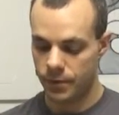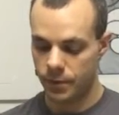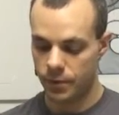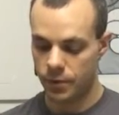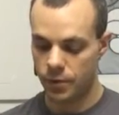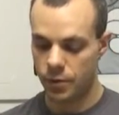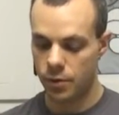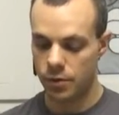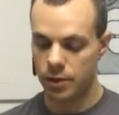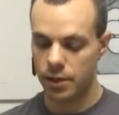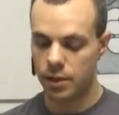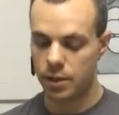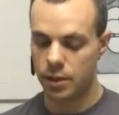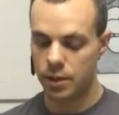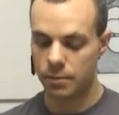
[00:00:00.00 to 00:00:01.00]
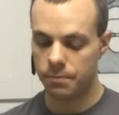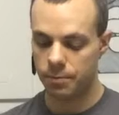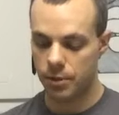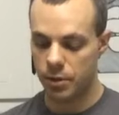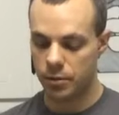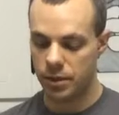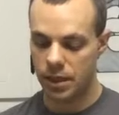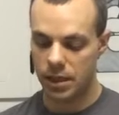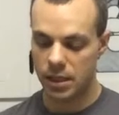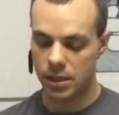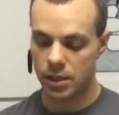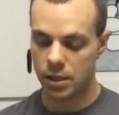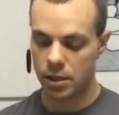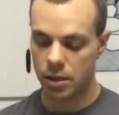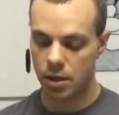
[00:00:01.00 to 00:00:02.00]
only the good protein is
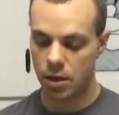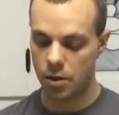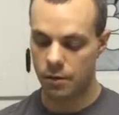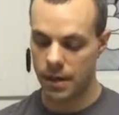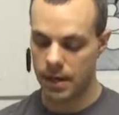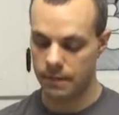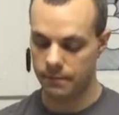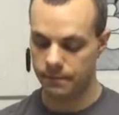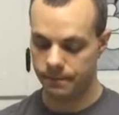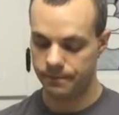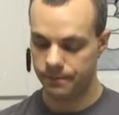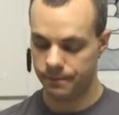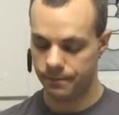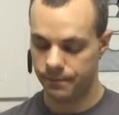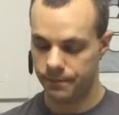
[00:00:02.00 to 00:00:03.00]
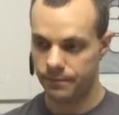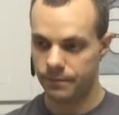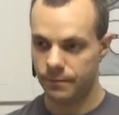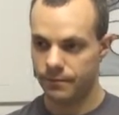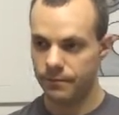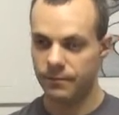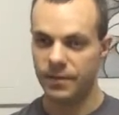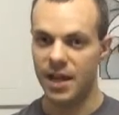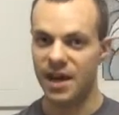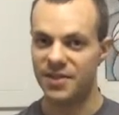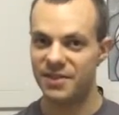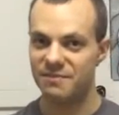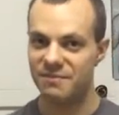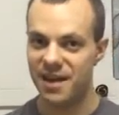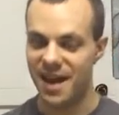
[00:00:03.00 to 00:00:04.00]
going to go in.
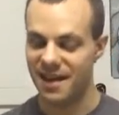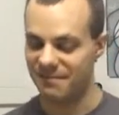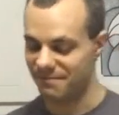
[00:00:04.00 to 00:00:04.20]
Nothing bad.